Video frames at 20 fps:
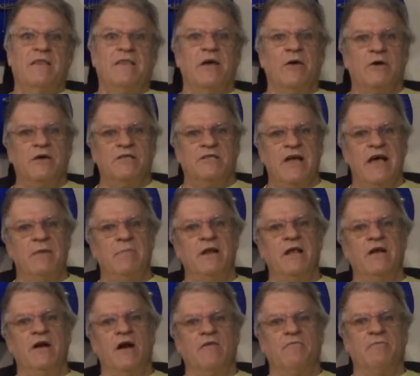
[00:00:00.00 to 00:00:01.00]
They're
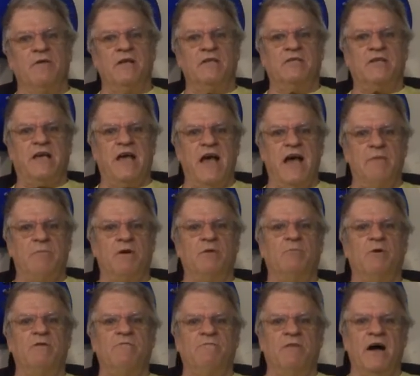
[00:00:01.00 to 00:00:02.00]
examining our friend's camp,
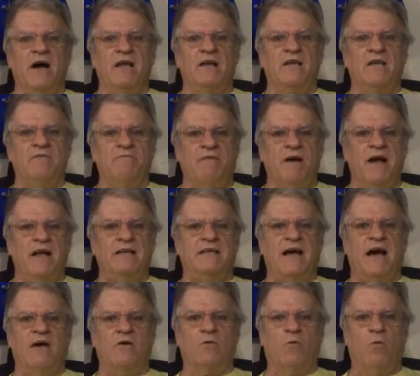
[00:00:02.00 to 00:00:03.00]
and we finally find
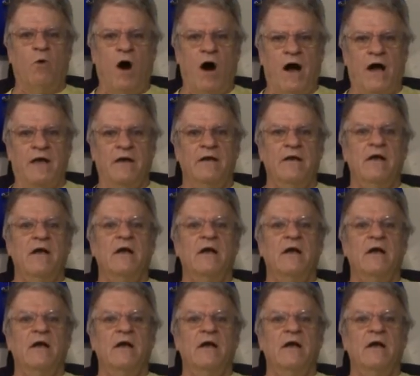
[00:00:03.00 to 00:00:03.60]
out why.